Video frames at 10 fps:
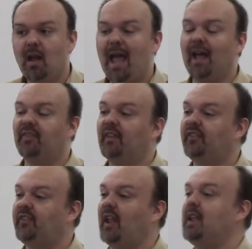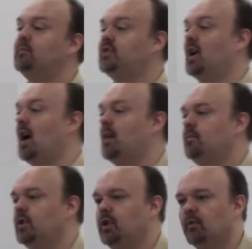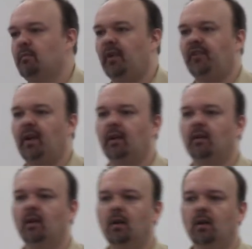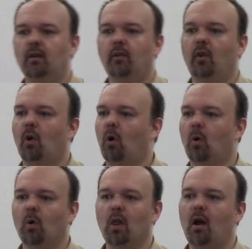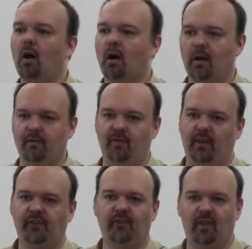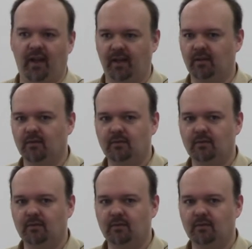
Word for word: At the same time, you're missing the whole heart of this thing.